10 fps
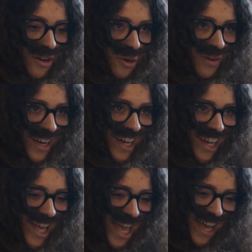Oh,
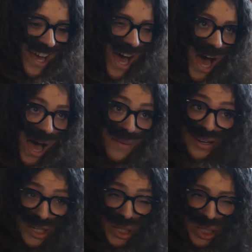
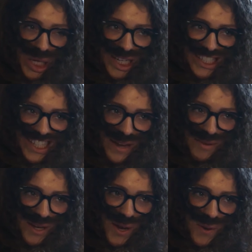I made it a long
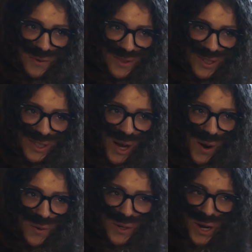time ago,
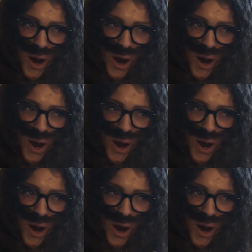so